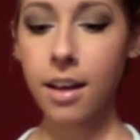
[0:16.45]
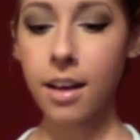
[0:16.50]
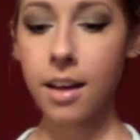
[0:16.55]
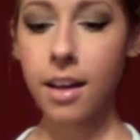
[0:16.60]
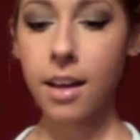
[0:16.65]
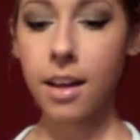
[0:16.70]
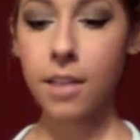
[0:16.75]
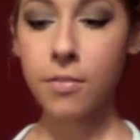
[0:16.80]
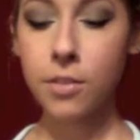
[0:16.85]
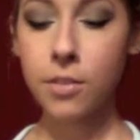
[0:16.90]

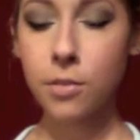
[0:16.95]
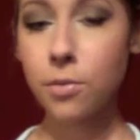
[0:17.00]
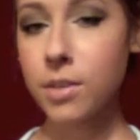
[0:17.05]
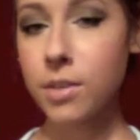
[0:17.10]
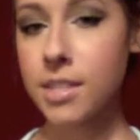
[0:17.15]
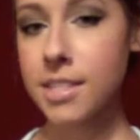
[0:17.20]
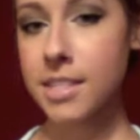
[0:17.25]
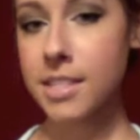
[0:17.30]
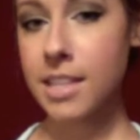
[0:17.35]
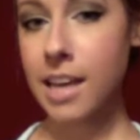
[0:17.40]
If you
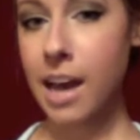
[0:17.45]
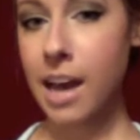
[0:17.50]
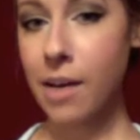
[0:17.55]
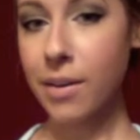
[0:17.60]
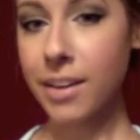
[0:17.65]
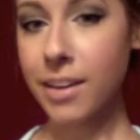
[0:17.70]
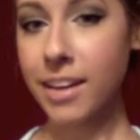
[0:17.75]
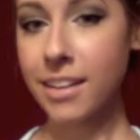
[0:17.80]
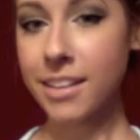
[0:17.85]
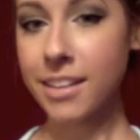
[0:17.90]
want to see how
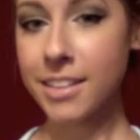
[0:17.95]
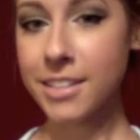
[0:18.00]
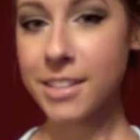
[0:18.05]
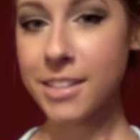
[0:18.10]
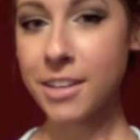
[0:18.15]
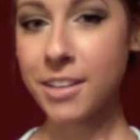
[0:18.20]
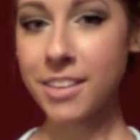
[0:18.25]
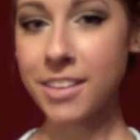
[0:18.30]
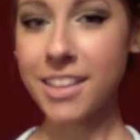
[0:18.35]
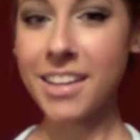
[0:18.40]
I got
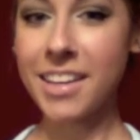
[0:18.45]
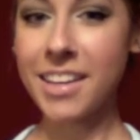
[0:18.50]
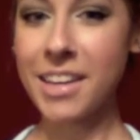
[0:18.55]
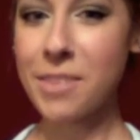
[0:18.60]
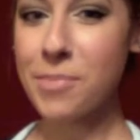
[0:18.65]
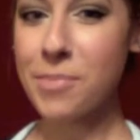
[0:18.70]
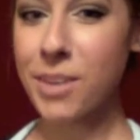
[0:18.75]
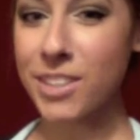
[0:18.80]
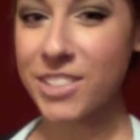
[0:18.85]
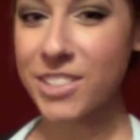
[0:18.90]
this look, then
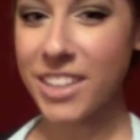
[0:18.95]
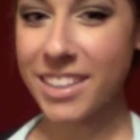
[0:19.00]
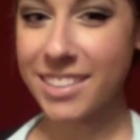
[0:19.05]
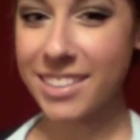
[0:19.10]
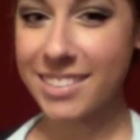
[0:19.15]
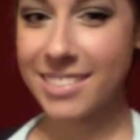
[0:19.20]
keep watching.